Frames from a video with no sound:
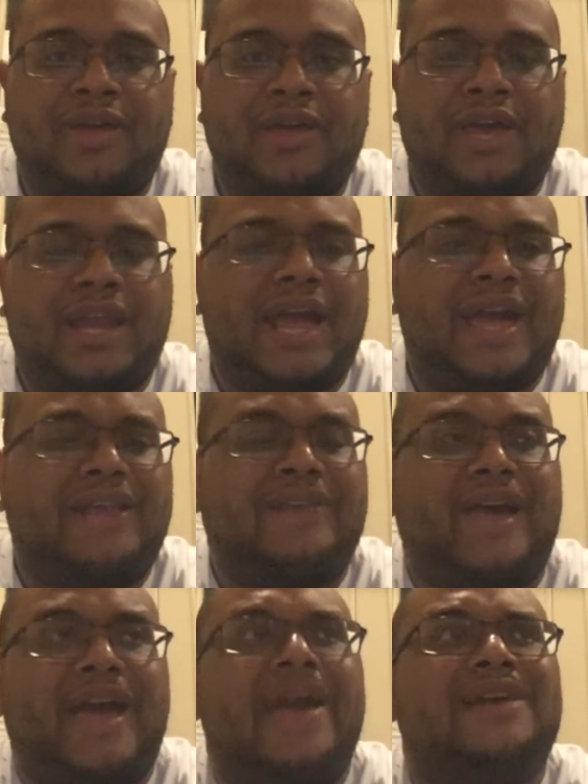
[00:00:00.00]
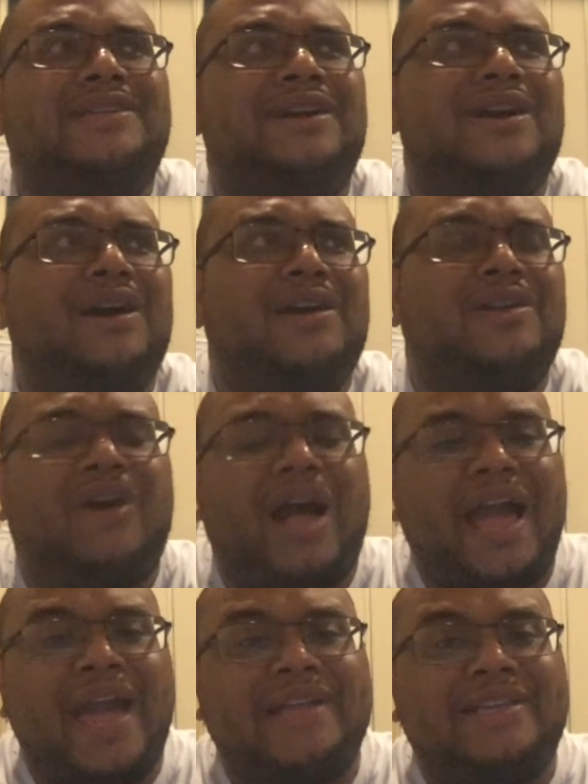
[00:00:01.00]
And I had to ask her,
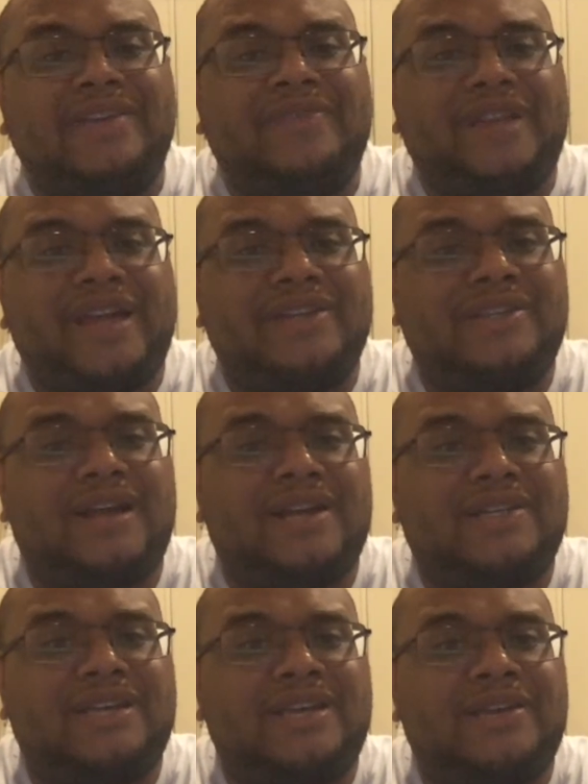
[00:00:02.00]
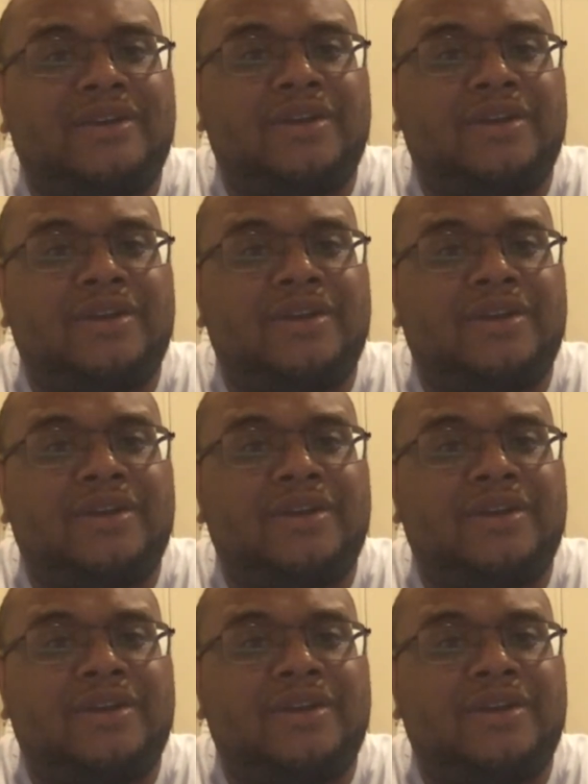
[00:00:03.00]
I had to even ask her, I said,